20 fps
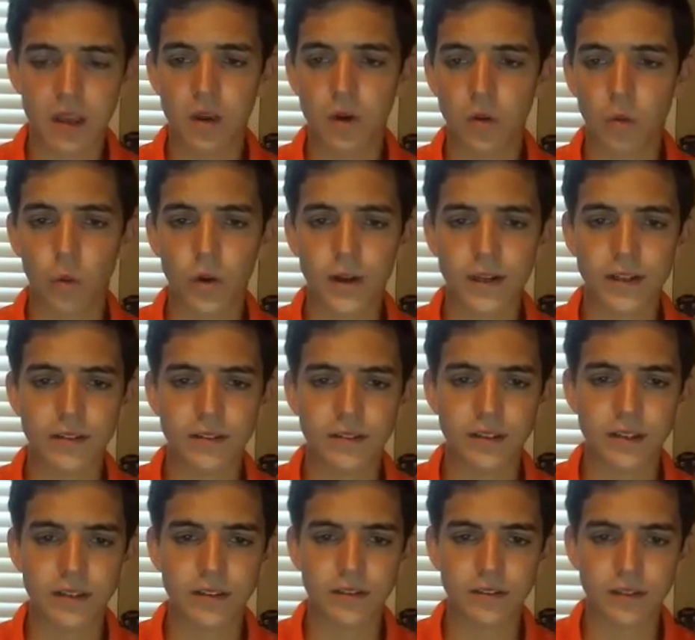What is
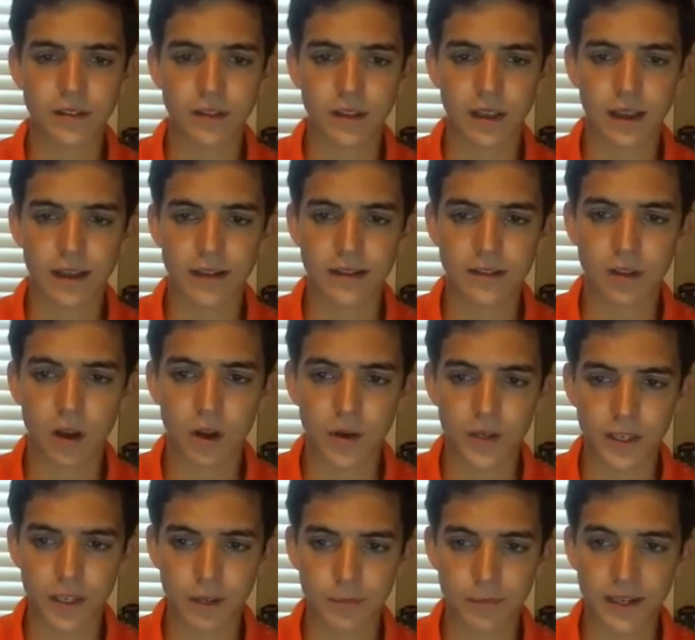this
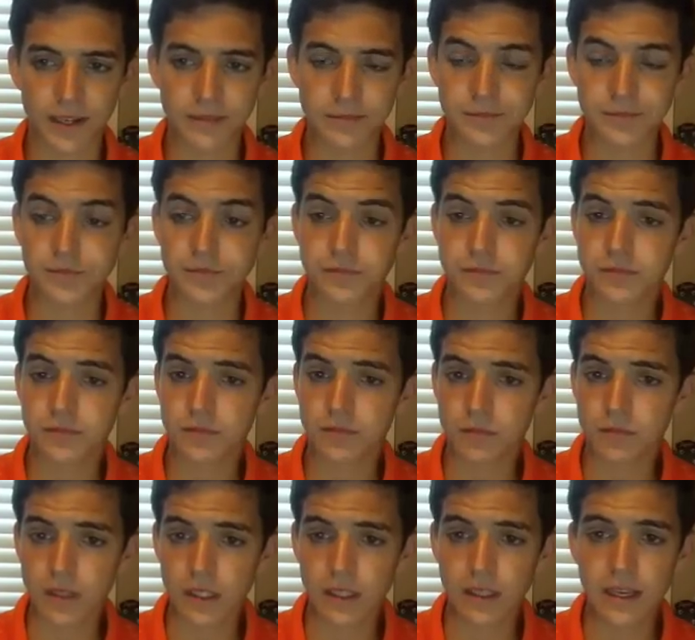talking about?
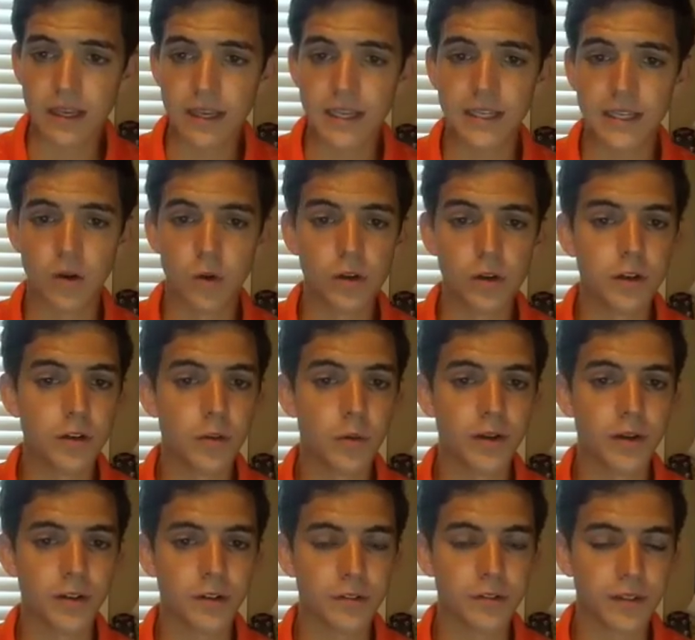In order to
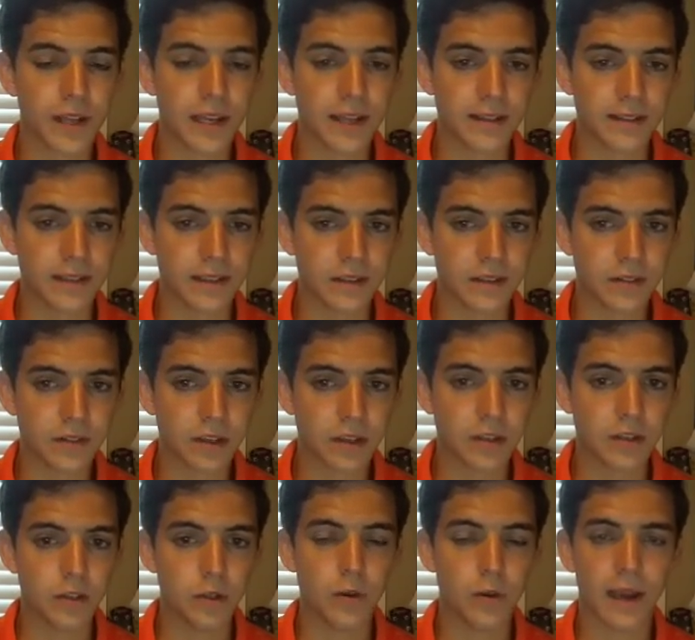understand this,
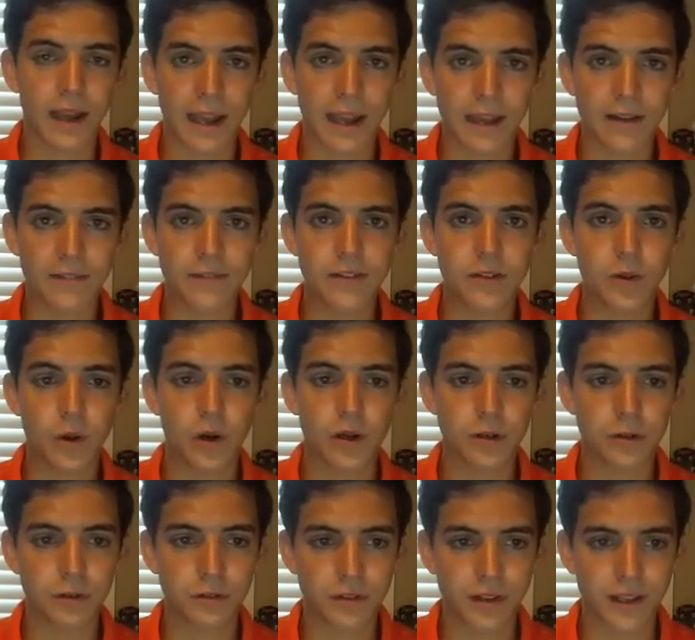you have to
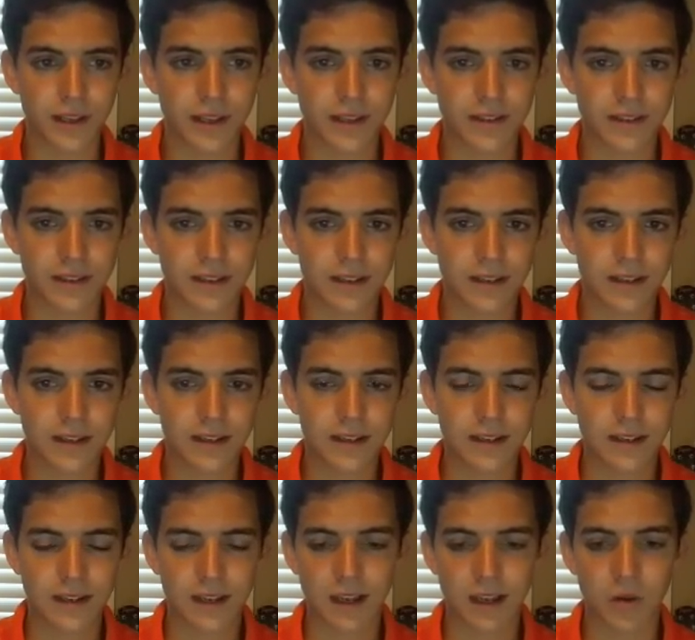understand
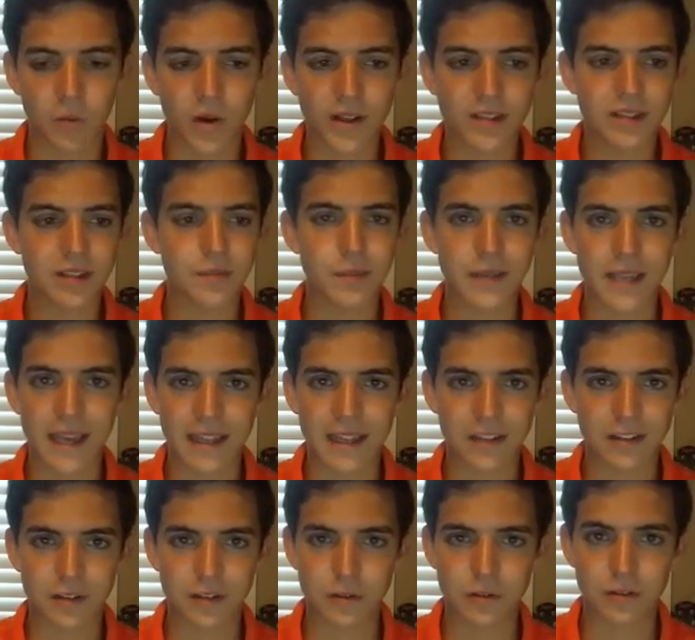what the
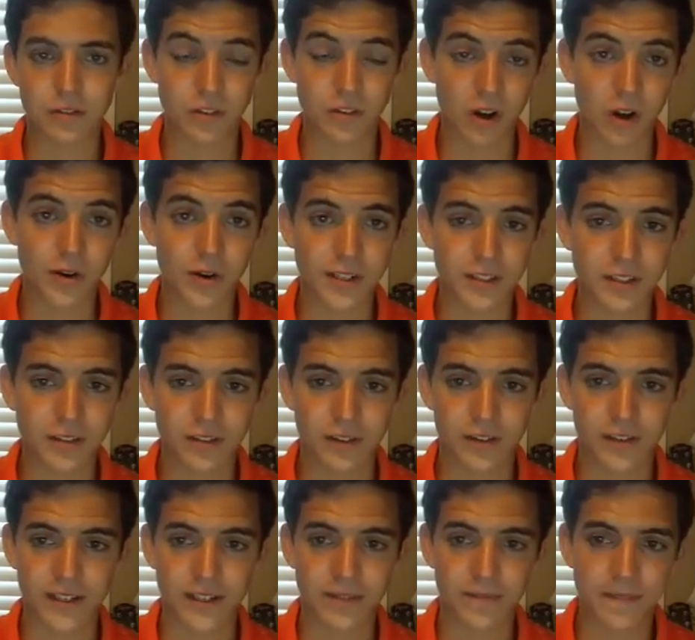Beatitudes are all
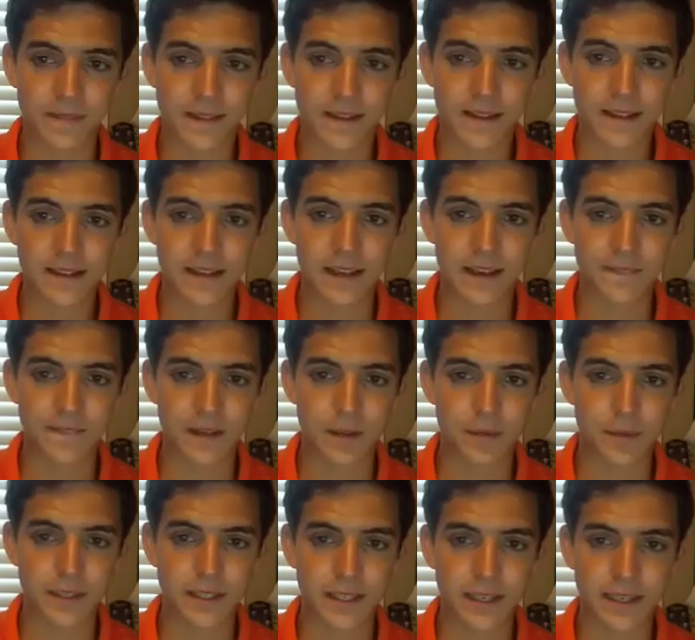concerning. And they
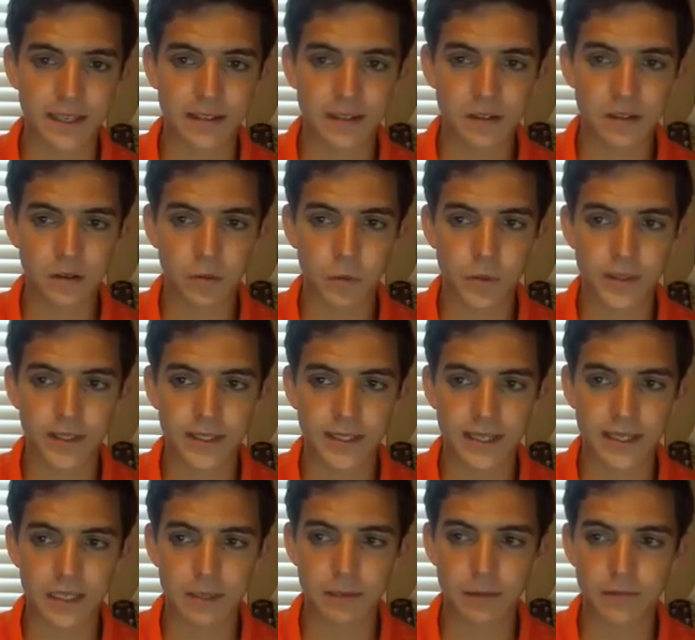begin with the
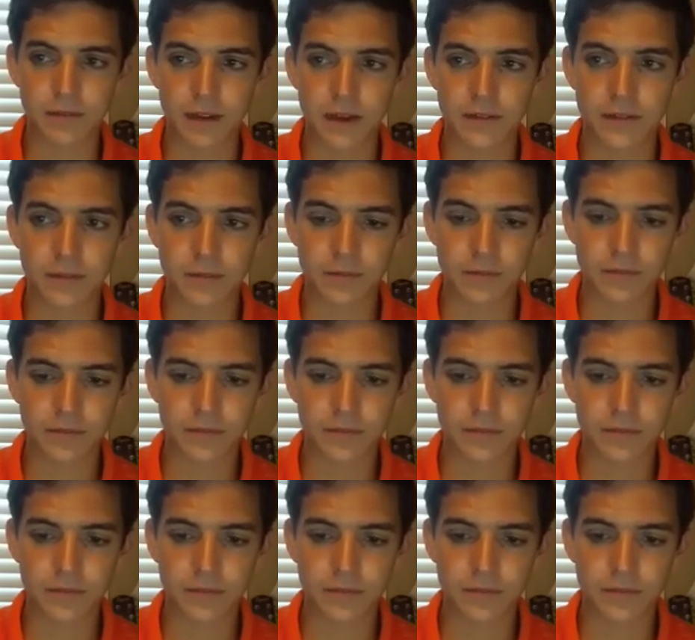kingdom of heaven,